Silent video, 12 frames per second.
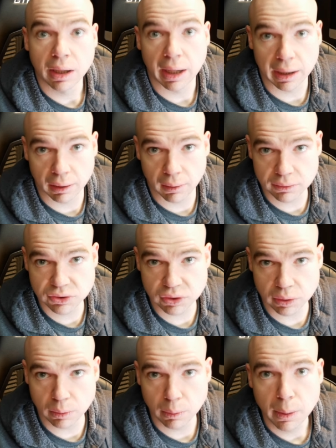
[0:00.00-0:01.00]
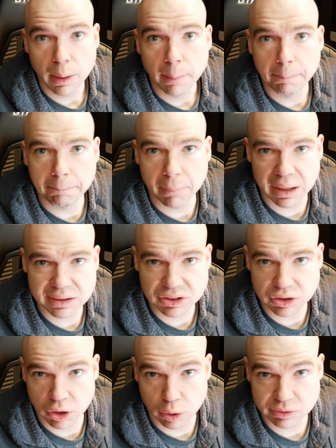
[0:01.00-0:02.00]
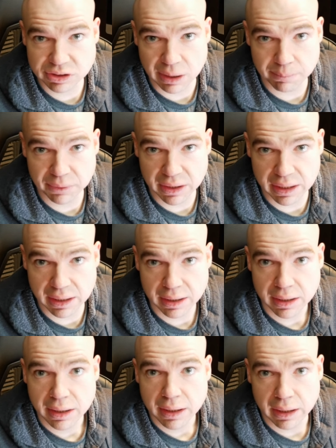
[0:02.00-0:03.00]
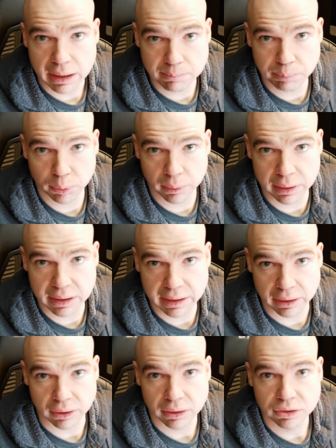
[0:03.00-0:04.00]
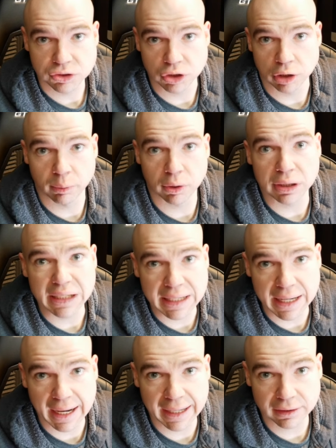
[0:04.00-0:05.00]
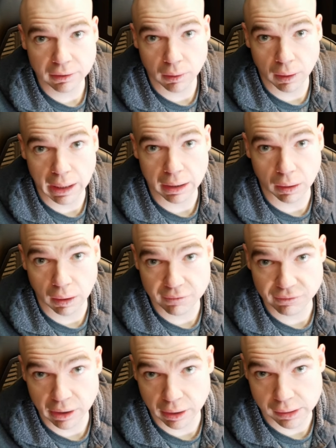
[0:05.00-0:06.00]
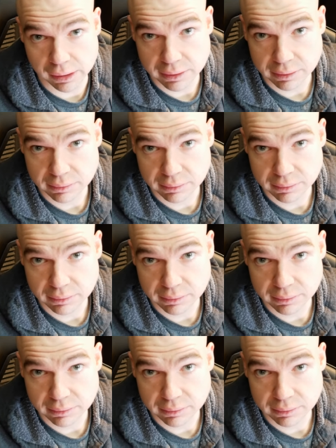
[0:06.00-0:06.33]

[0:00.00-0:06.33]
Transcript: I also must note something important here so you are not caught off guard